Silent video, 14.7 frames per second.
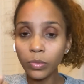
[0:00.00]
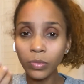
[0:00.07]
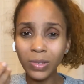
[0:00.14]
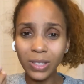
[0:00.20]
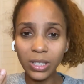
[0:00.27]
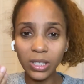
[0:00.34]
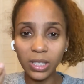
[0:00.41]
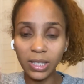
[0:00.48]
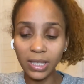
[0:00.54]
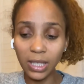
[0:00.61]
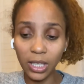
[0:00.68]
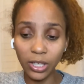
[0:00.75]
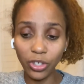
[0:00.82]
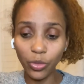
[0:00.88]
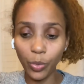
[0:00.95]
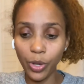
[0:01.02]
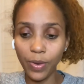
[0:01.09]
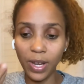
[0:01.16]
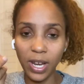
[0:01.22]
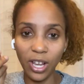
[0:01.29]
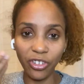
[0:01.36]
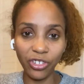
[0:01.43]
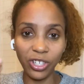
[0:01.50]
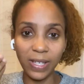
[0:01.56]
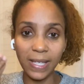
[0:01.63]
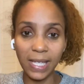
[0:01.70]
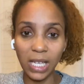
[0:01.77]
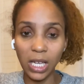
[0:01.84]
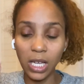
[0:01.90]
to the touch where you can actually
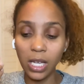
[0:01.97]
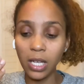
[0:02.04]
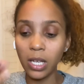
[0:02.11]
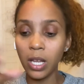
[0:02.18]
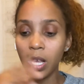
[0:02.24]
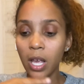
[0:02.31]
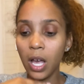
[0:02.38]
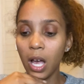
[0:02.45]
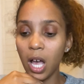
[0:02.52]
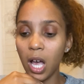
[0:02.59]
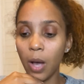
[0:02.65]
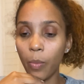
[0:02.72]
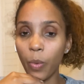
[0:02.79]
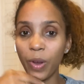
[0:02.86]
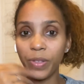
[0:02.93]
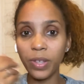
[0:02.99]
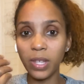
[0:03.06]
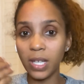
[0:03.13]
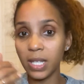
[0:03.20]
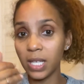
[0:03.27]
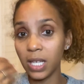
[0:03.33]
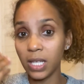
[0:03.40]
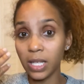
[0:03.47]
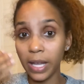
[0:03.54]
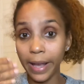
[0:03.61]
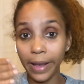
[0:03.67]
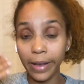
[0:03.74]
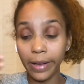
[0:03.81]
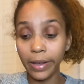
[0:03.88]
see it, whether this is
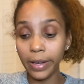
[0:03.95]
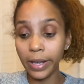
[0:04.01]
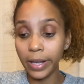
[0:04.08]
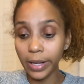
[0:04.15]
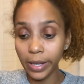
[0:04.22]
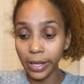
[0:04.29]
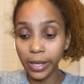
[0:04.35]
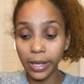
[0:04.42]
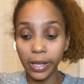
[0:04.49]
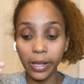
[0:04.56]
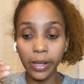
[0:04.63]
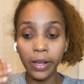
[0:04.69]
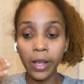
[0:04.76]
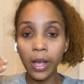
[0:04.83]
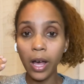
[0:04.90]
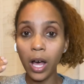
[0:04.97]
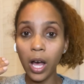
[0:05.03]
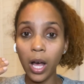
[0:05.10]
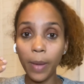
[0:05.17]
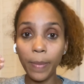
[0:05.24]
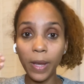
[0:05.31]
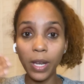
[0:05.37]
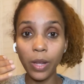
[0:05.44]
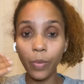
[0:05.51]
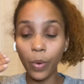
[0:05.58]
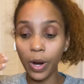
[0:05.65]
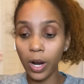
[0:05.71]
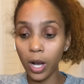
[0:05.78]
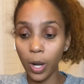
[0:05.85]
like a hickey,
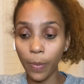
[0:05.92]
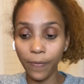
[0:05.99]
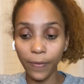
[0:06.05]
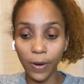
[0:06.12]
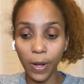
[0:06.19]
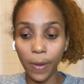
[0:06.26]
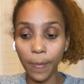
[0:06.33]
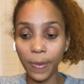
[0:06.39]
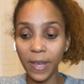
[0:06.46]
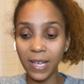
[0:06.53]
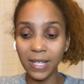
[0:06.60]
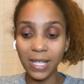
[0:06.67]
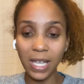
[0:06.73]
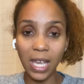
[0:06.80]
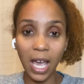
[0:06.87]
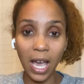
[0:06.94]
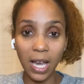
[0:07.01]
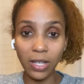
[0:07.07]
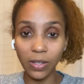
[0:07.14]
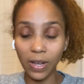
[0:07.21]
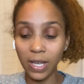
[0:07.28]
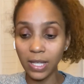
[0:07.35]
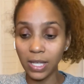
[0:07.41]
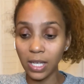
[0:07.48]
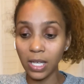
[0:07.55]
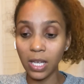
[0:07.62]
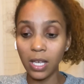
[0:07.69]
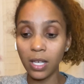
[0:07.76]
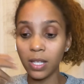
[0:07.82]
anywhere up from STIs or
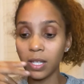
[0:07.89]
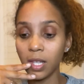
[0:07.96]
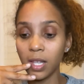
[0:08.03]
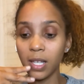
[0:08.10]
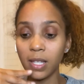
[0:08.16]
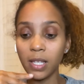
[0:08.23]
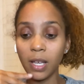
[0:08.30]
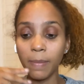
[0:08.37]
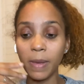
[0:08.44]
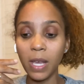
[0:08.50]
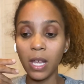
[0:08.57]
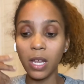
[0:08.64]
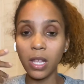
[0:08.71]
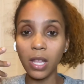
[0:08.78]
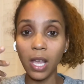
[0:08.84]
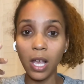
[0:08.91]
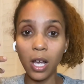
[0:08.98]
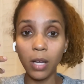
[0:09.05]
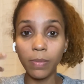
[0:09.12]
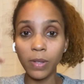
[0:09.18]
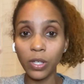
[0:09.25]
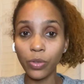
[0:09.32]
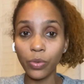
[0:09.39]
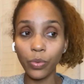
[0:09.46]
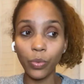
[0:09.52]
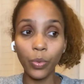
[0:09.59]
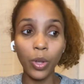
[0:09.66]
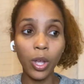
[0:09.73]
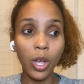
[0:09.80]
STDs. This could be anything up
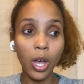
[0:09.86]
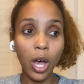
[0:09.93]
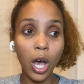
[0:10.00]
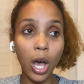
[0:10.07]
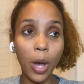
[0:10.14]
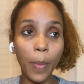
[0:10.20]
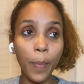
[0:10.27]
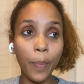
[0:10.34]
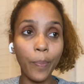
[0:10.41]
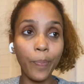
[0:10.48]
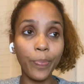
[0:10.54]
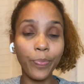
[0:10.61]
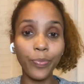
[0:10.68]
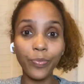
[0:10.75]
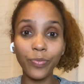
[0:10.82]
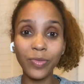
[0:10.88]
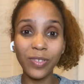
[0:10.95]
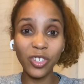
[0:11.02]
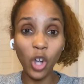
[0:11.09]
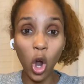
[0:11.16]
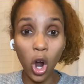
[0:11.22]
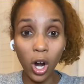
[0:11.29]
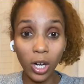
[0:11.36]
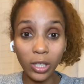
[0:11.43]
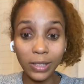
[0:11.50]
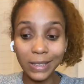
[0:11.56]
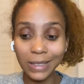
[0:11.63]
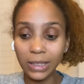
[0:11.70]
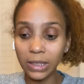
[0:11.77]
to
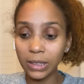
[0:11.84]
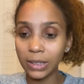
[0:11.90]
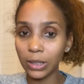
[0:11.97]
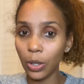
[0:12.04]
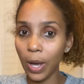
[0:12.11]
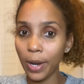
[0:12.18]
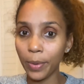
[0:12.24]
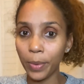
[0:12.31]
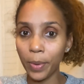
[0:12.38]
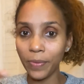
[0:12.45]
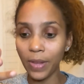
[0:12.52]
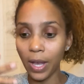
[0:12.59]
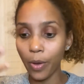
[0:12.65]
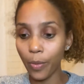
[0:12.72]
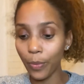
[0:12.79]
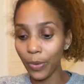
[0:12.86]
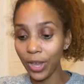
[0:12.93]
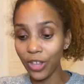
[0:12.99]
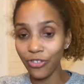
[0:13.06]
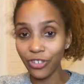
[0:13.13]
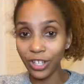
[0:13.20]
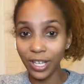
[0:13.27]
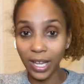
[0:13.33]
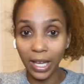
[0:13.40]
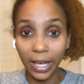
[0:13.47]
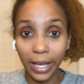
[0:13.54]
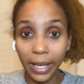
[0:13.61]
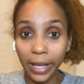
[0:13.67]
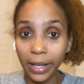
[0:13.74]
scars. So I don't know if they're going to hit you in the
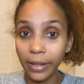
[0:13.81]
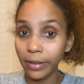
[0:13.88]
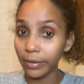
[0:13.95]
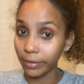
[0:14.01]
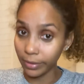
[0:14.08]
head.